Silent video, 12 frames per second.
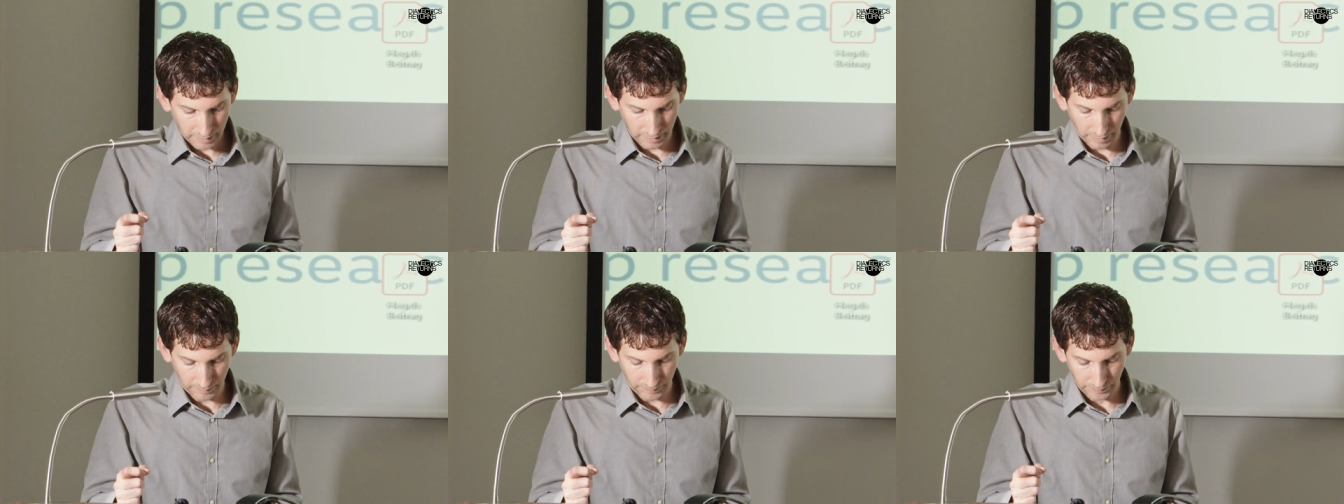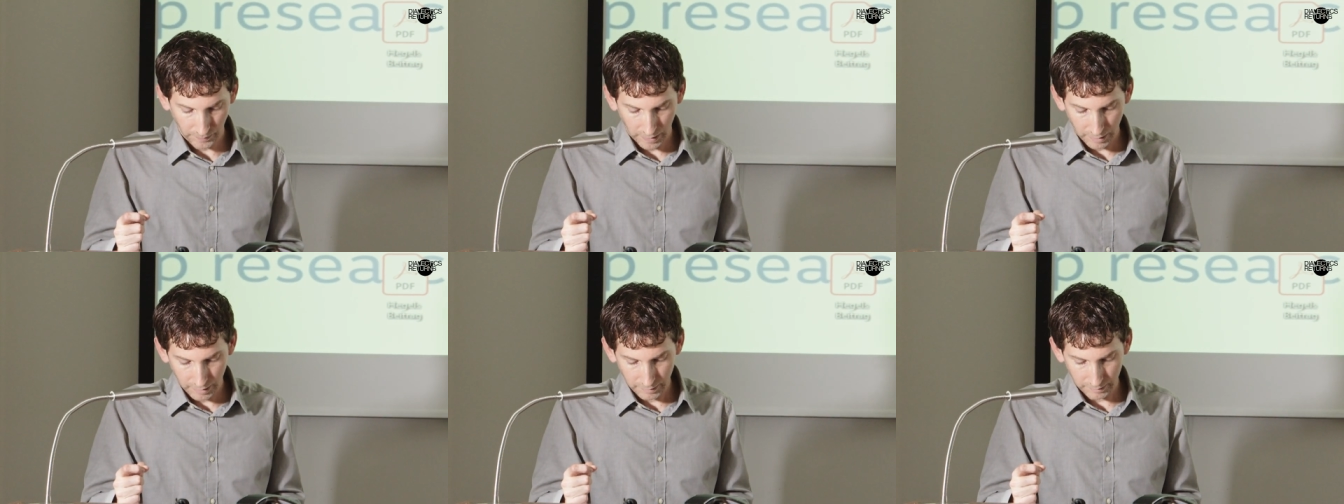Um,
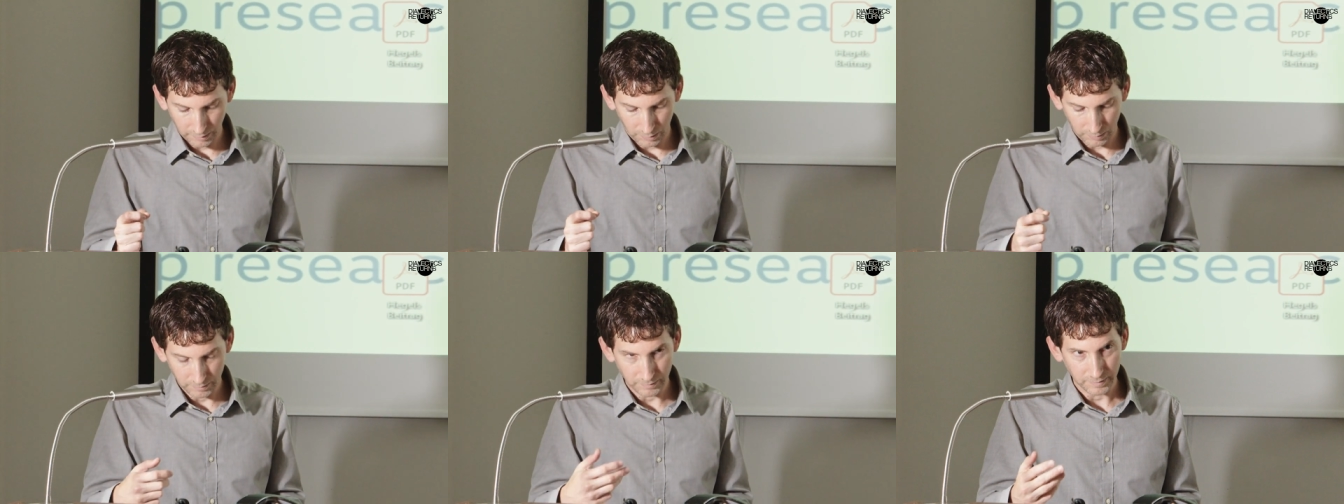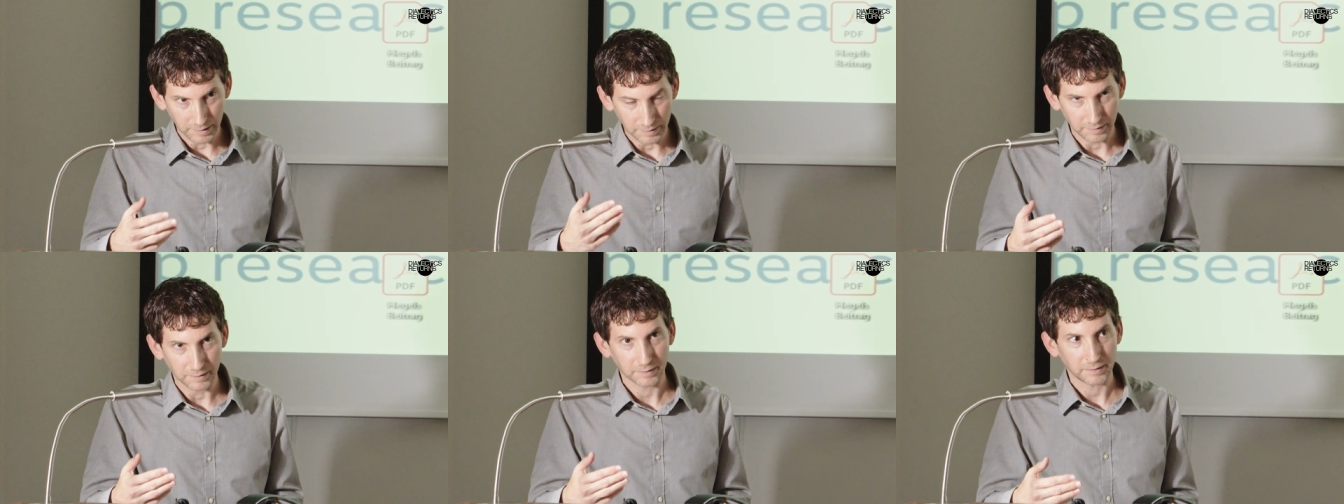so
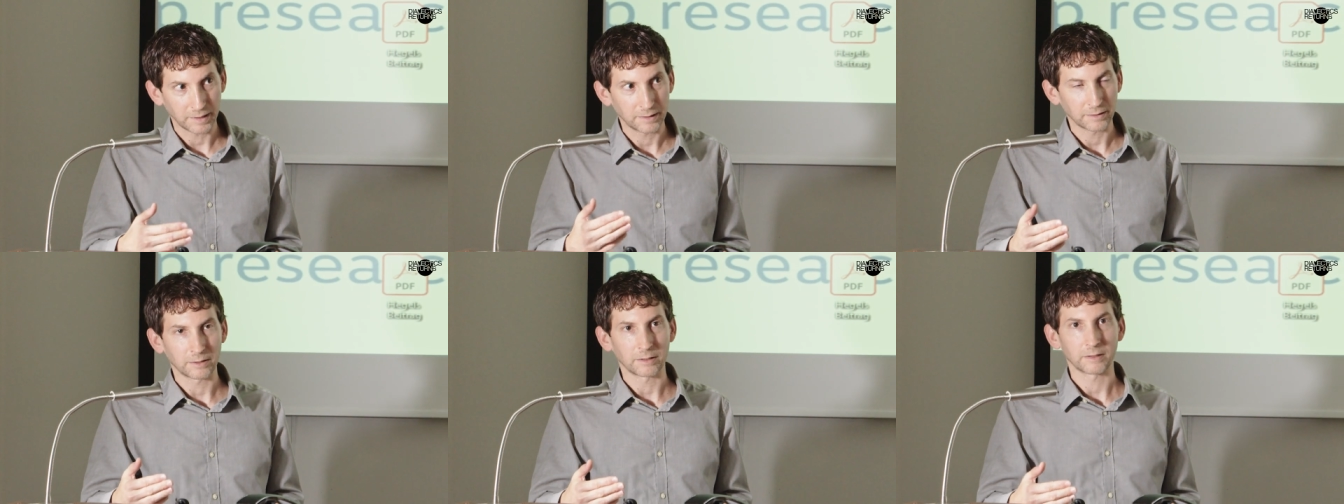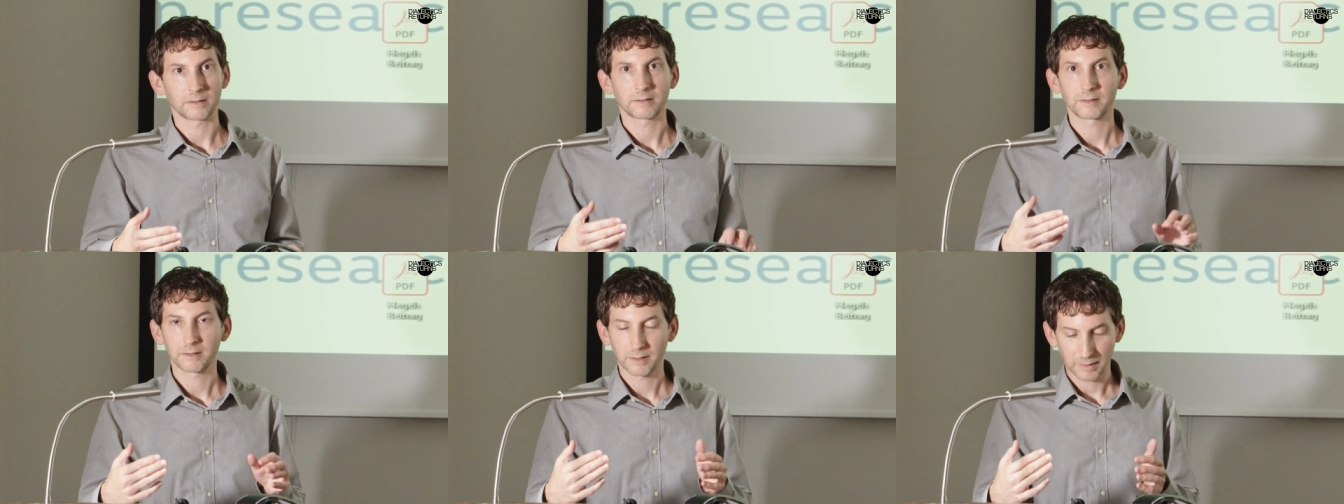there's this singular
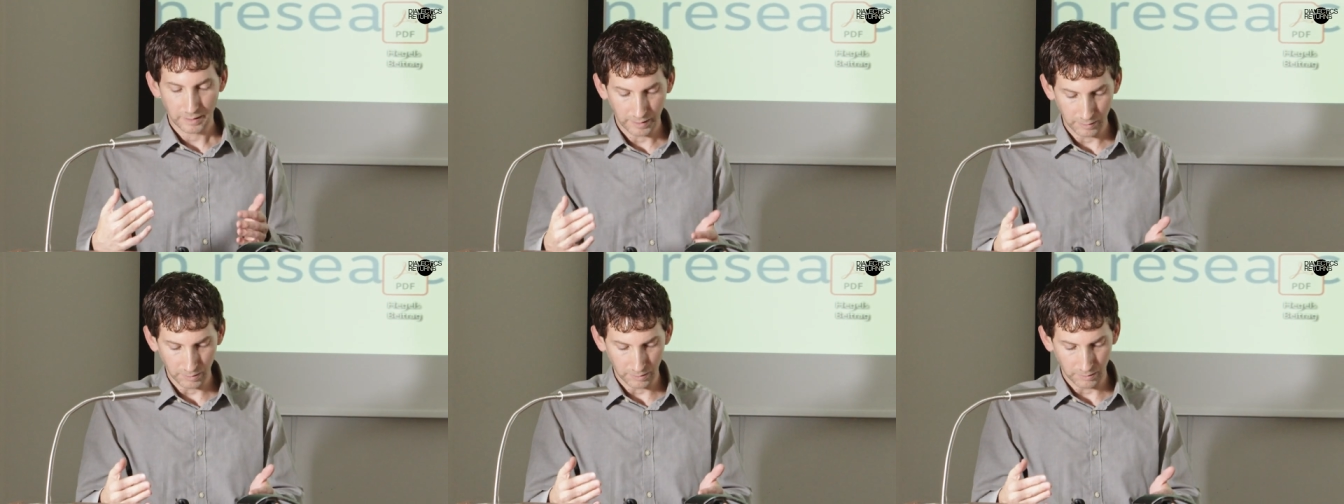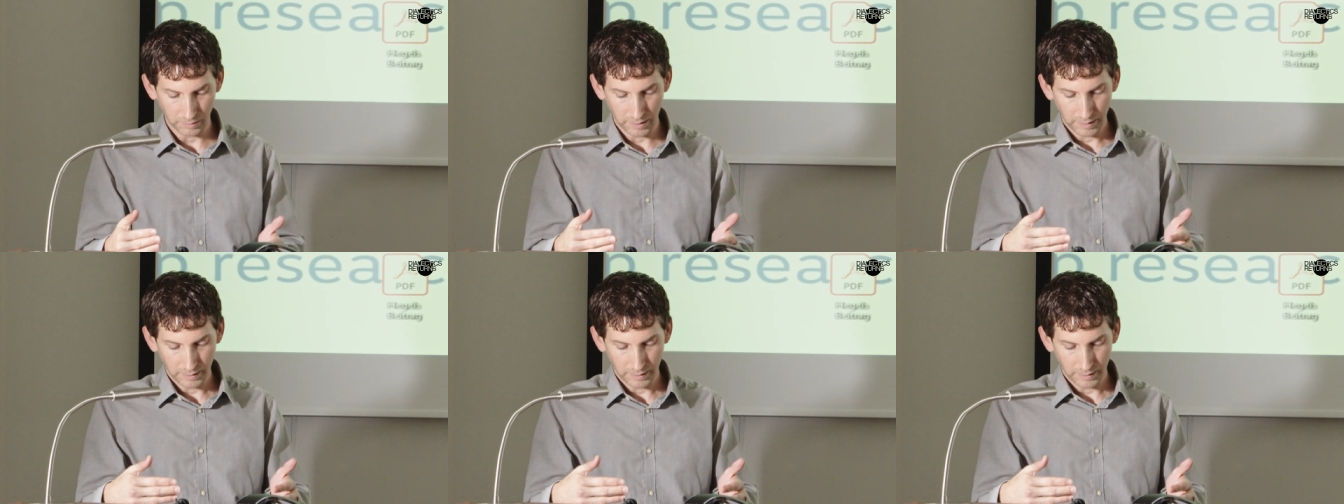hero